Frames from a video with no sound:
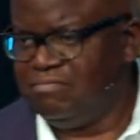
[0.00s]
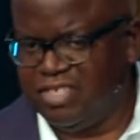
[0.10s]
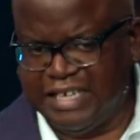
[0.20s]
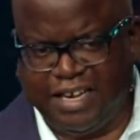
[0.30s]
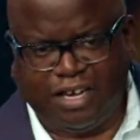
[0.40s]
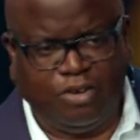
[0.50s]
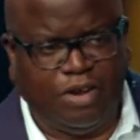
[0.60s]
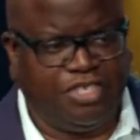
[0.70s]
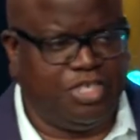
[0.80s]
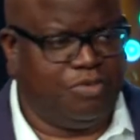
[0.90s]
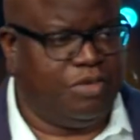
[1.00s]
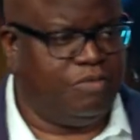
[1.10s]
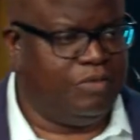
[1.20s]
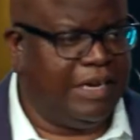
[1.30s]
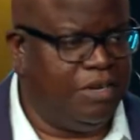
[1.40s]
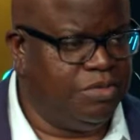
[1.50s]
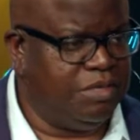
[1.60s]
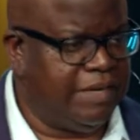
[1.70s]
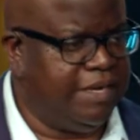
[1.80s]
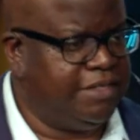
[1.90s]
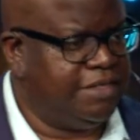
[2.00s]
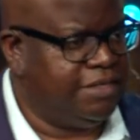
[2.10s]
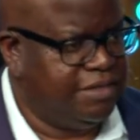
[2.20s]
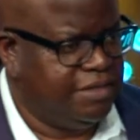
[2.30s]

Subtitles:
Does that include our children when they lose their minds?